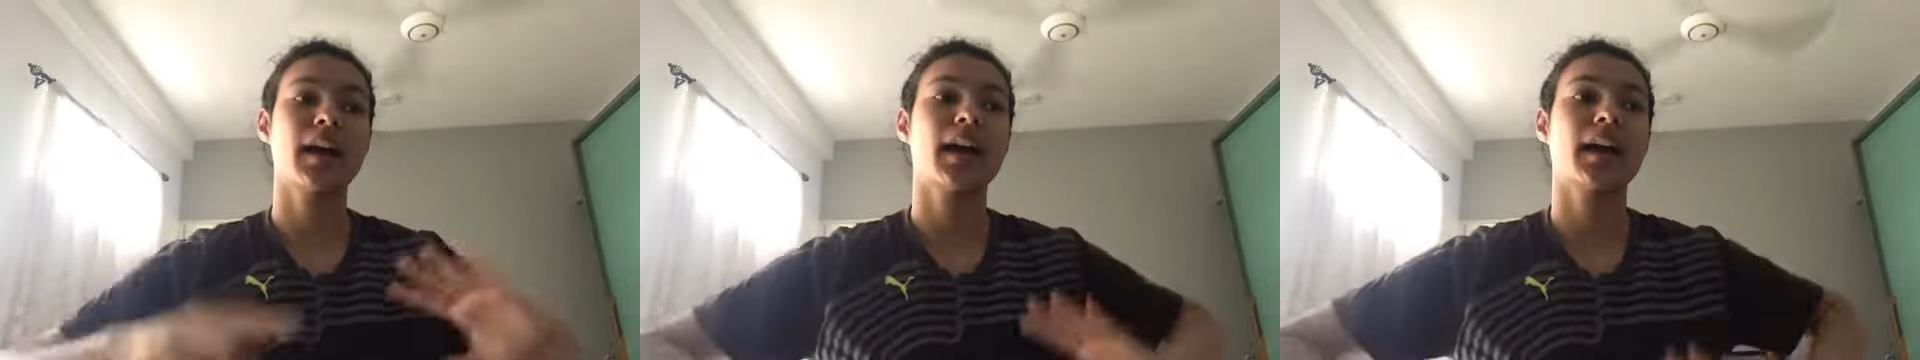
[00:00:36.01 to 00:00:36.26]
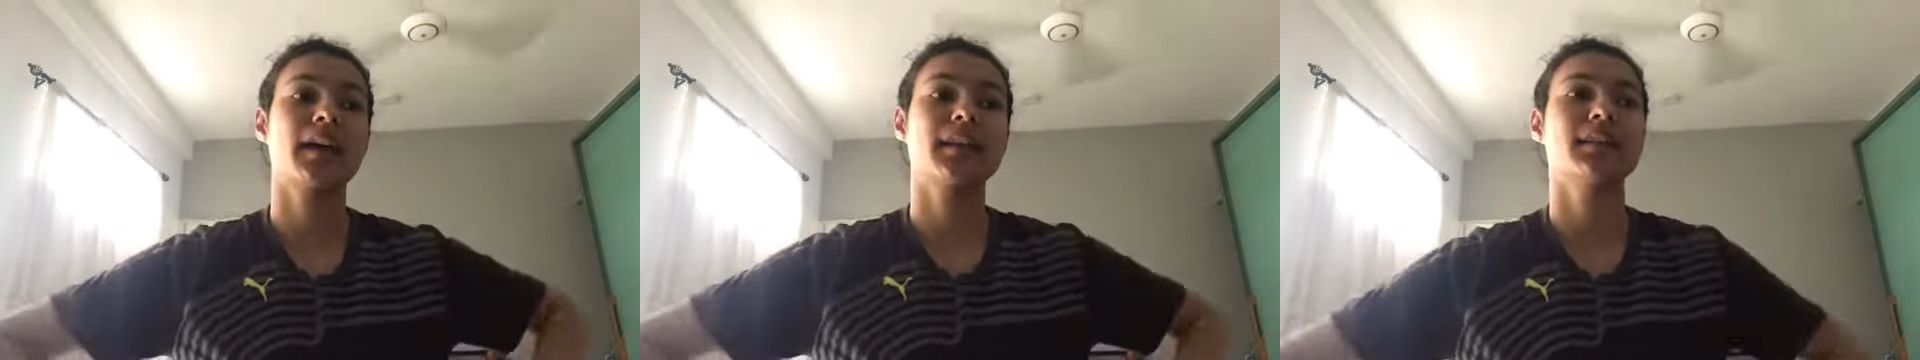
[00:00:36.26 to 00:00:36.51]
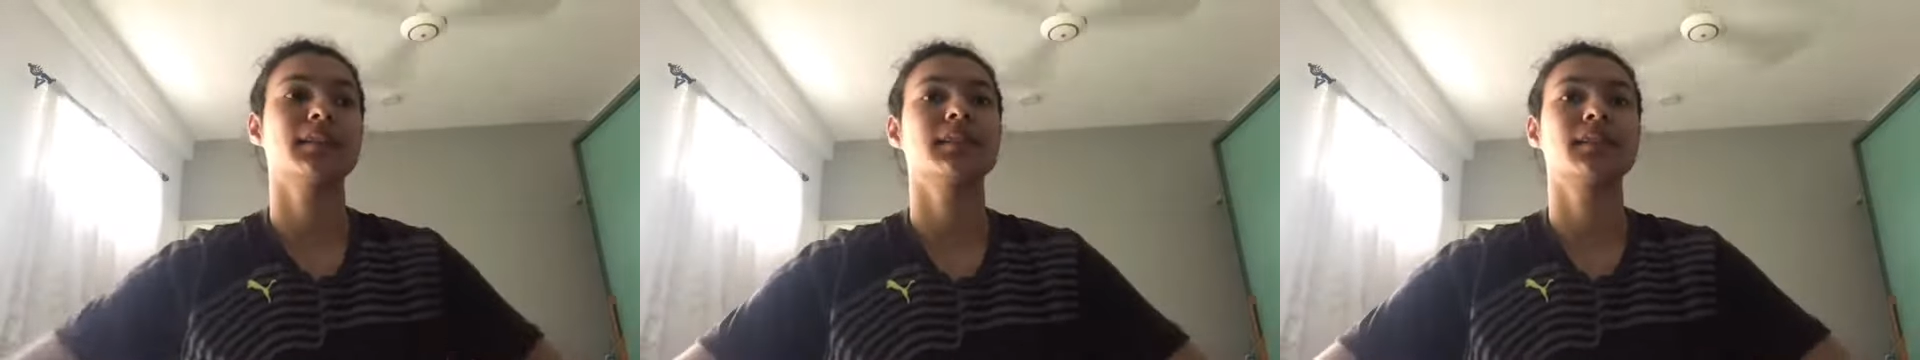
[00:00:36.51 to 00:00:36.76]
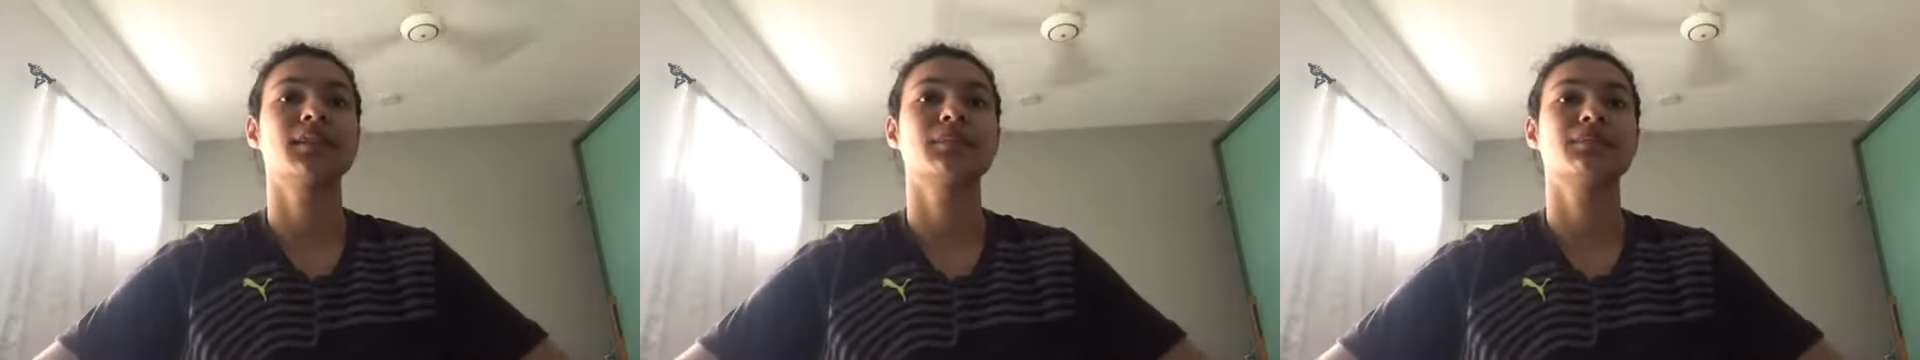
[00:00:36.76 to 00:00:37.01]
and
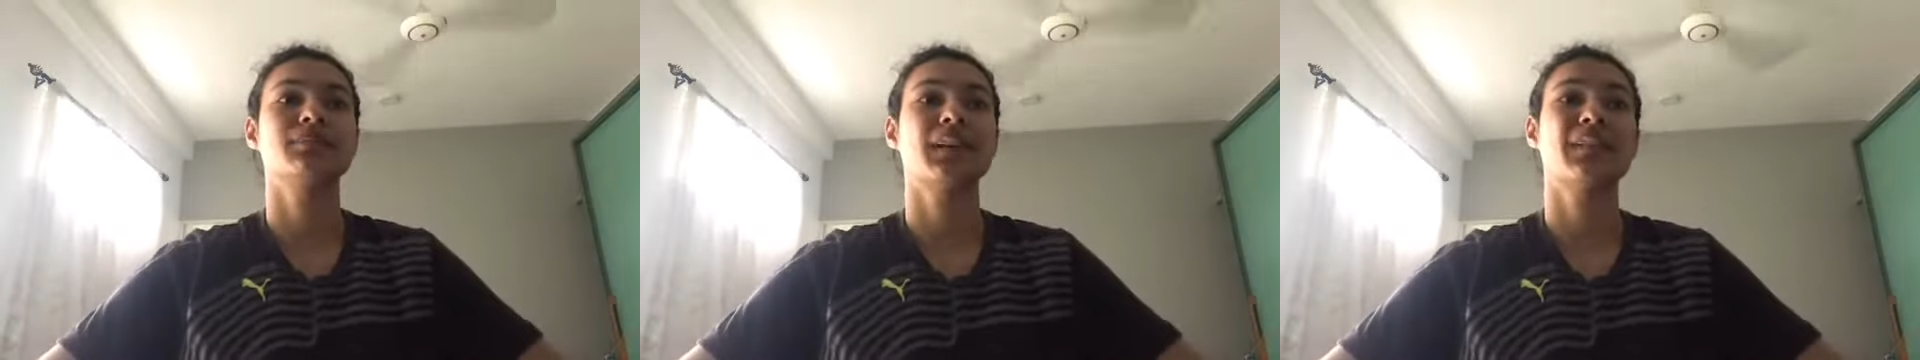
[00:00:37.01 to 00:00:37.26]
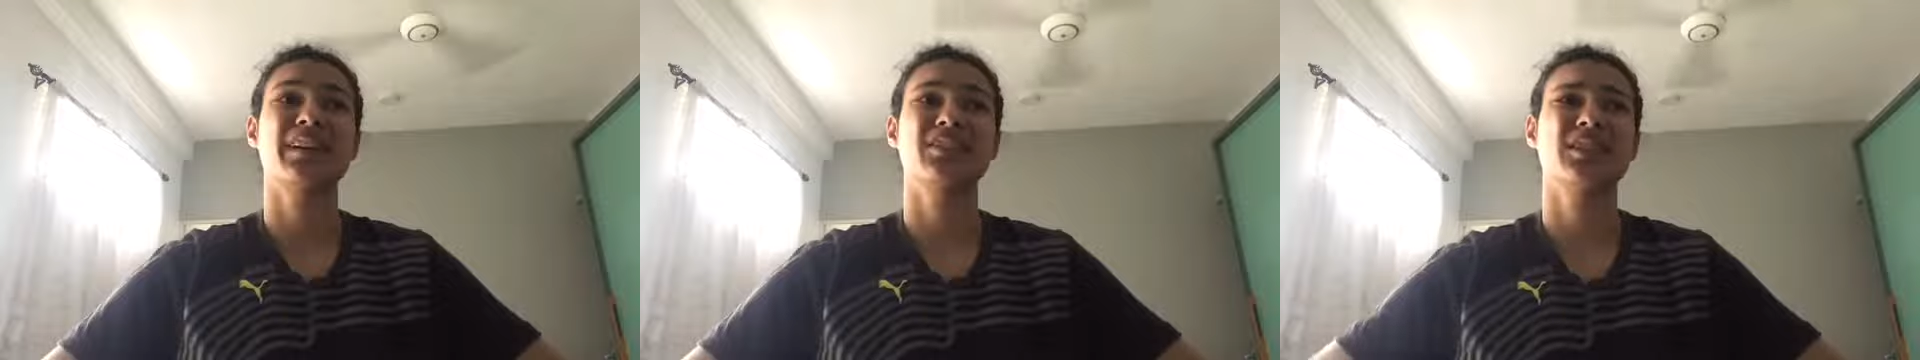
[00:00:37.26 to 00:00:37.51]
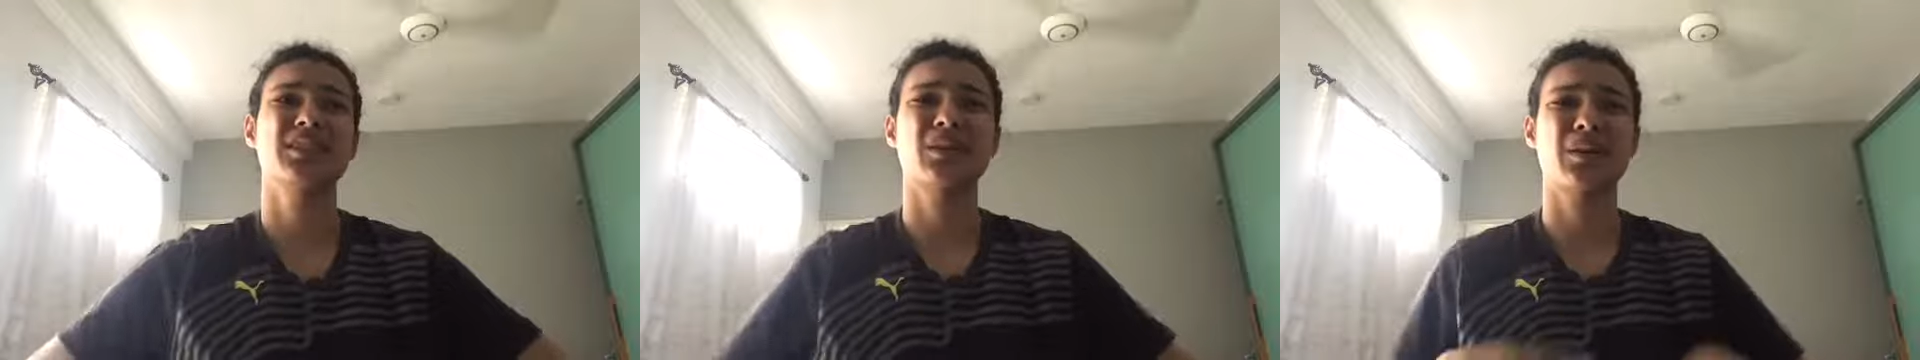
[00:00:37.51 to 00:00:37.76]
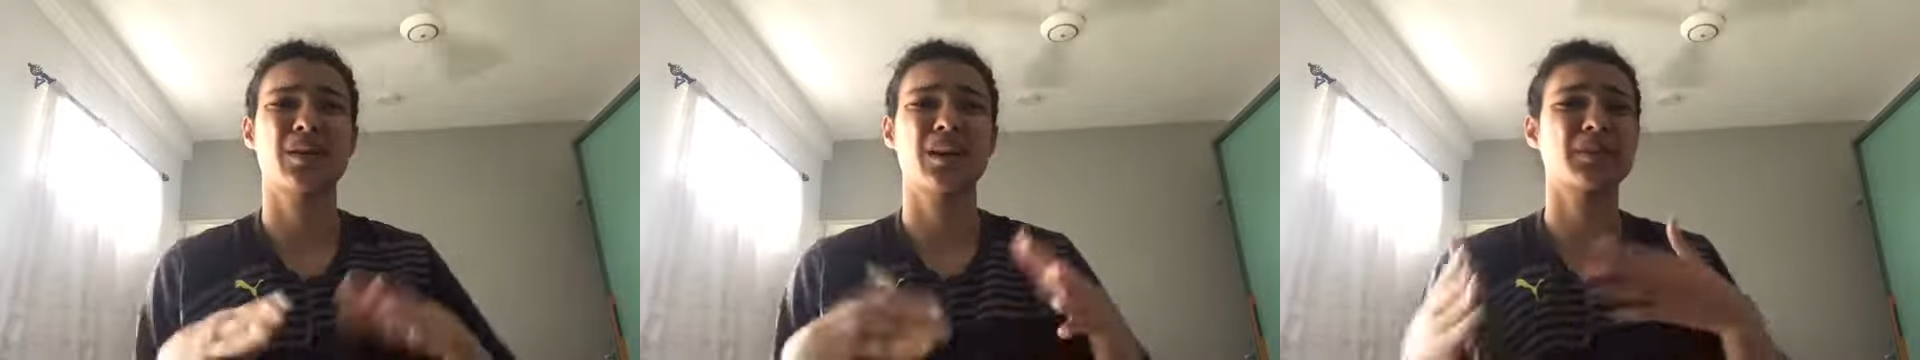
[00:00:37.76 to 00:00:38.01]
I've actually
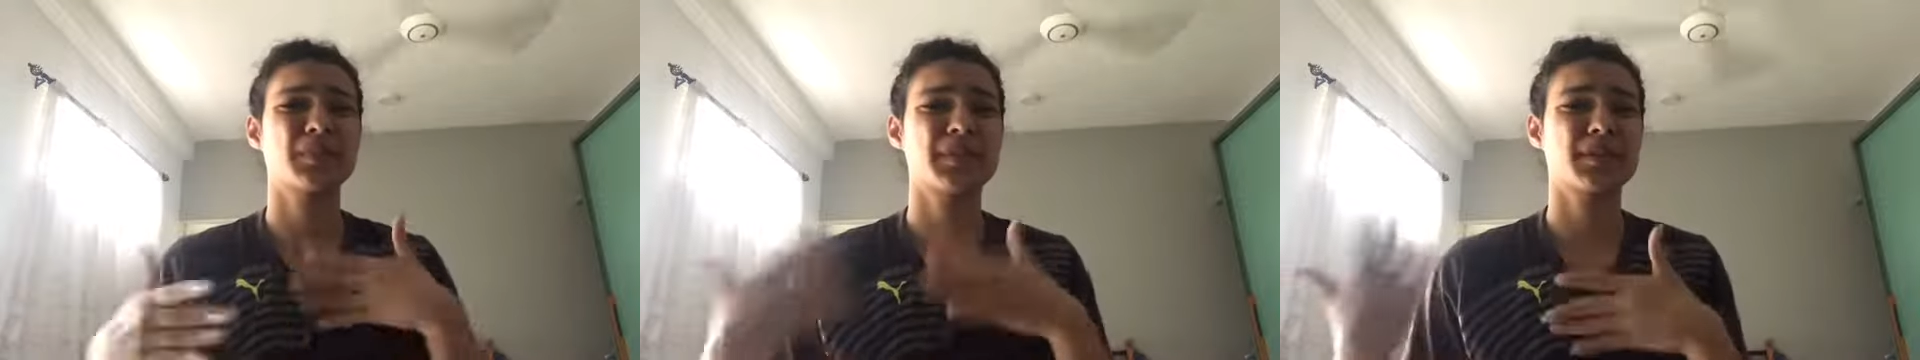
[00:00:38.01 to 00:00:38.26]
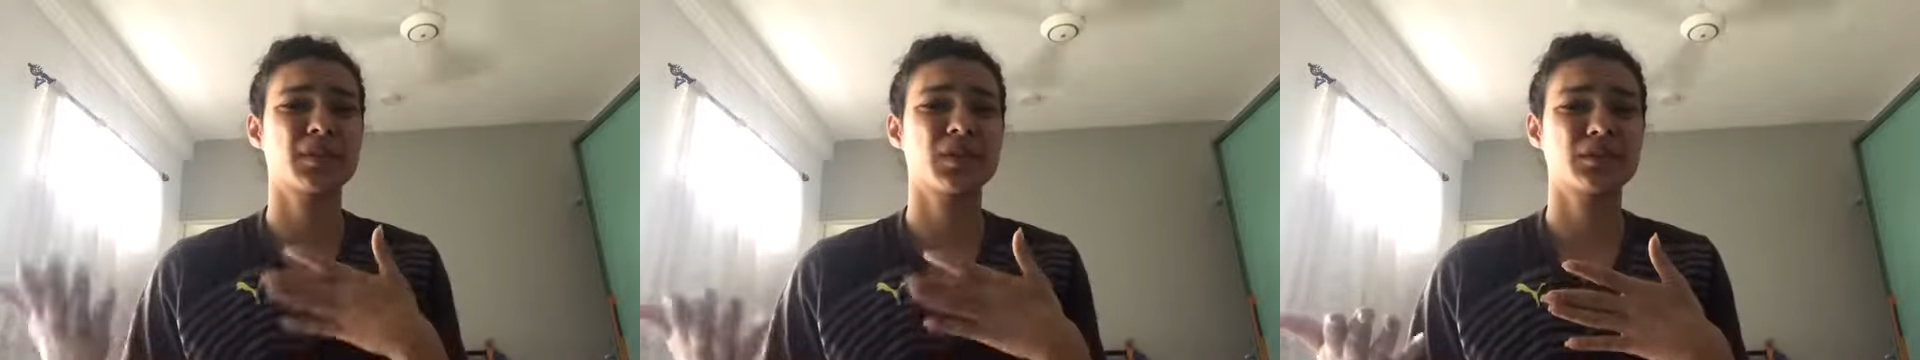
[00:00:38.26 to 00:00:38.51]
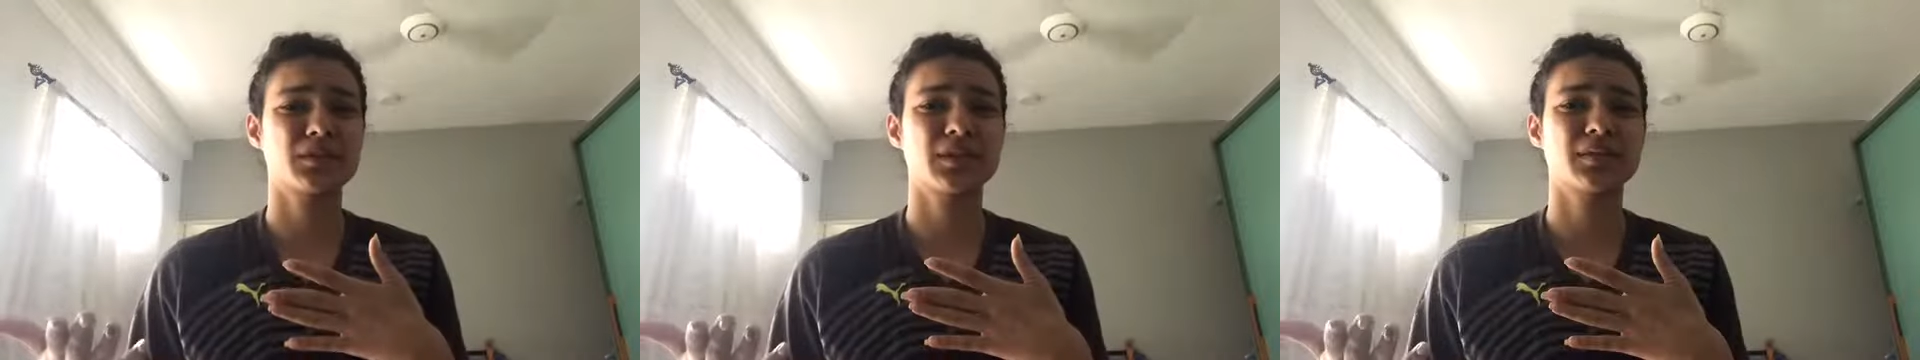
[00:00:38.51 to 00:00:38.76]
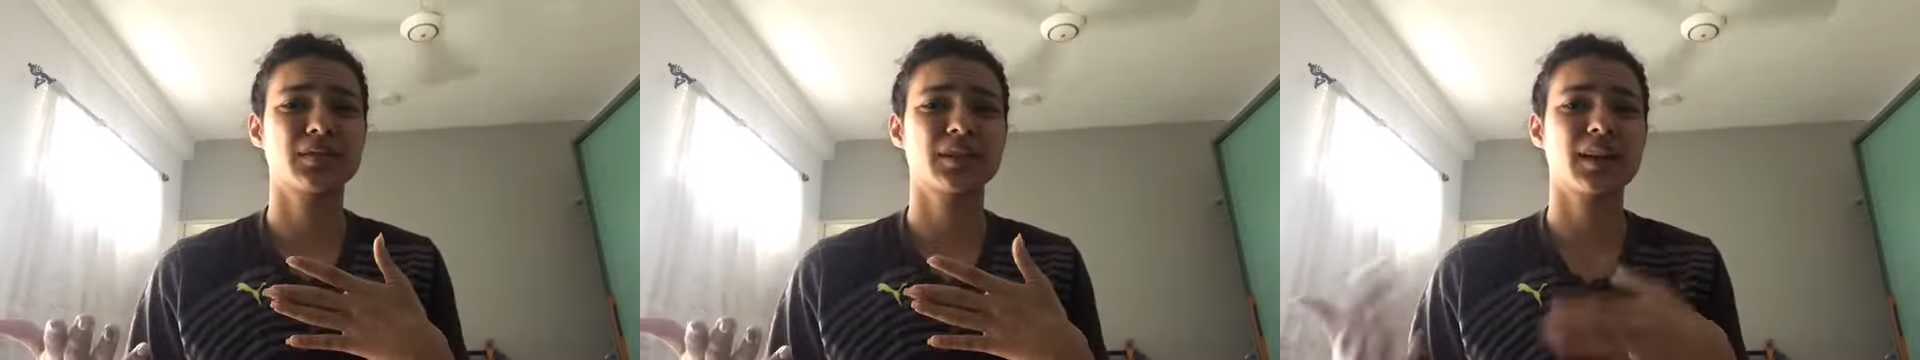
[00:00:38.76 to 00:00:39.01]
not 100% got ready
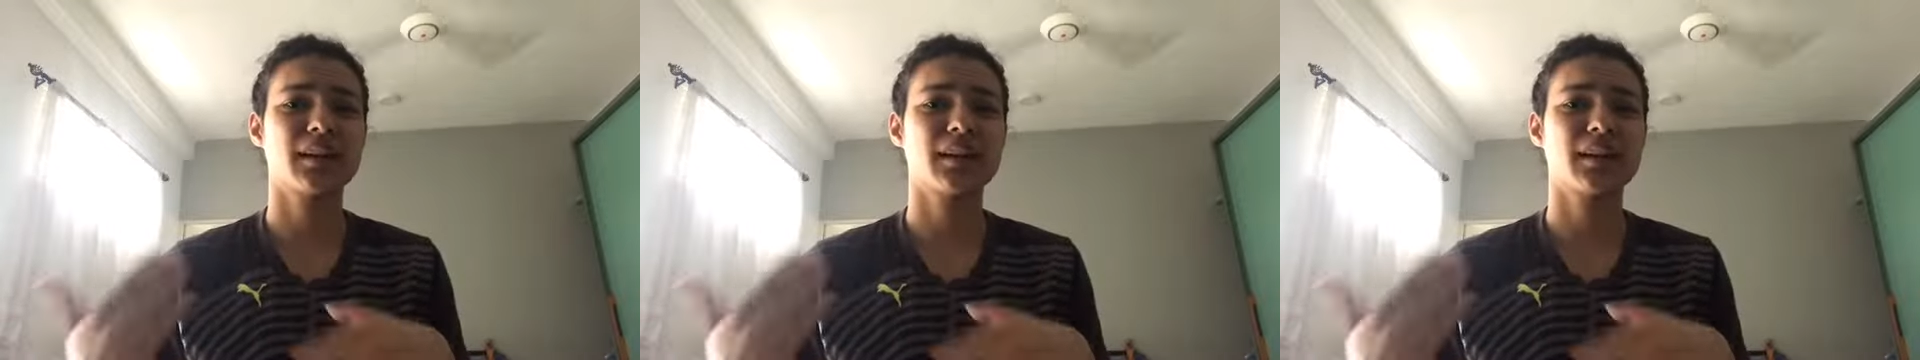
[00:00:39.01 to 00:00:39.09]
for the day.